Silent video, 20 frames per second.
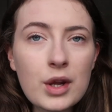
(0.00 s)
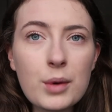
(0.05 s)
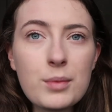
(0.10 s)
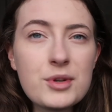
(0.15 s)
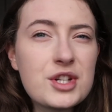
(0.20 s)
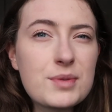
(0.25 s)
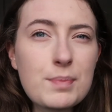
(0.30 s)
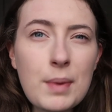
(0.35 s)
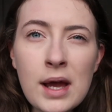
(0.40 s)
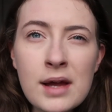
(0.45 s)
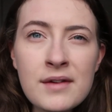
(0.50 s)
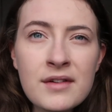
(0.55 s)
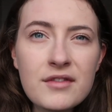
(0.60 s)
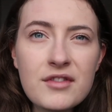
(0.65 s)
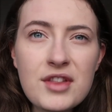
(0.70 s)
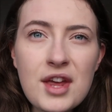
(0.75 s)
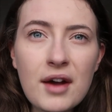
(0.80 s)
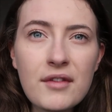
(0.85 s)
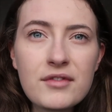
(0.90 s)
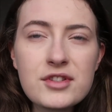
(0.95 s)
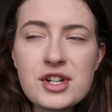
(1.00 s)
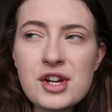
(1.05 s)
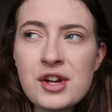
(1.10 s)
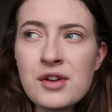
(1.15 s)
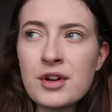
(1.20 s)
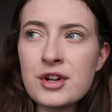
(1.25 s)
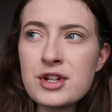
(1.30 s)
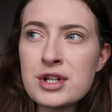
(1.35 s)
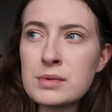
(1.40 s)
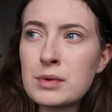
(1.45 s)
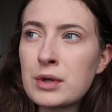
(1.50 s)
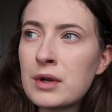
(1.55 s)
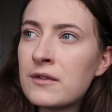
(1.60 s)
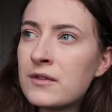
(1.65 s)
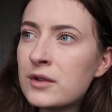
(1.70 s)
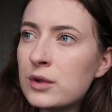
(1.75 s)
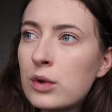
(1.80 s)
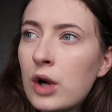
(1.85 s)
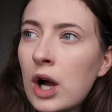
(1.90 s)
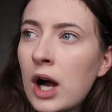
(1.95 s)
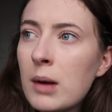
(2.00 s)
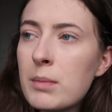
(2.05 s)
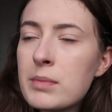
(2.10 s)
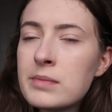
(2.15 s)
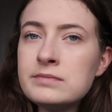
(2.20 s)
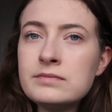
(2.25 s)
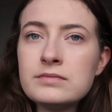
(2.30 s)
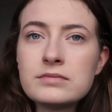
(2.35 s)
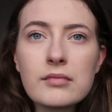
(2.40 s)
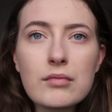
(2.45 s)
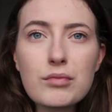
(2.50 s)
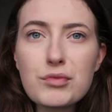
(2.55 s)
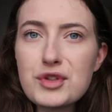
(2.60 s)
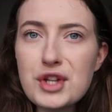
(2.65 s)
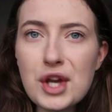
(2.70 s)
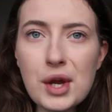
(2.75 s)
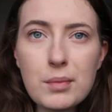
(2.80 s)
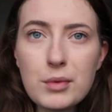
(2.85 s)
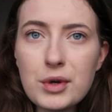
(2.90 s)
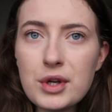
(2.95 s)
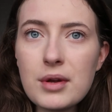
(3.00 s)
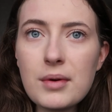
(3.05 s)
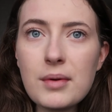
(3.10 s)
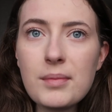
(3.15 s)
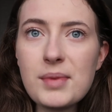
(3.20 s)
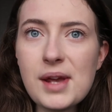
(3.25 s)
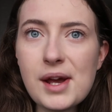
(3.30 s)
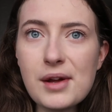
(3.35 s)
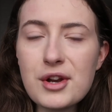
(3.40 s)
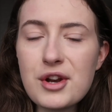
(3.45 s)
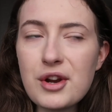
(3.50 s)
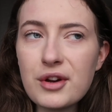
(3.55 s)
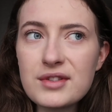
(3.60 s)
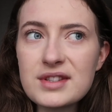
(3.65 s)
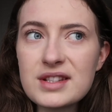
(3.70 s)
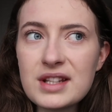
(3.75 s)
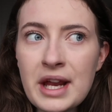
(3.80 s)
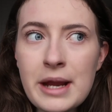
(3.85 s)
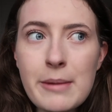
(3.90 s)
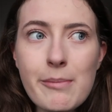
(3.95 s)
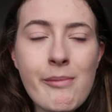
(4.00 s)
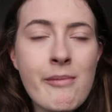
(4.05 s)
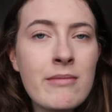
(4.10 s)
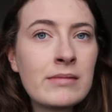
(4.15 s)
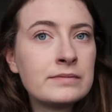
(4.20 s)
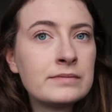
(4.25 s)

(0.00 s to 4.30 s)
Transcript: which is perfect for the afternoon. I don't want a full cup, don't want to be able to not sleep.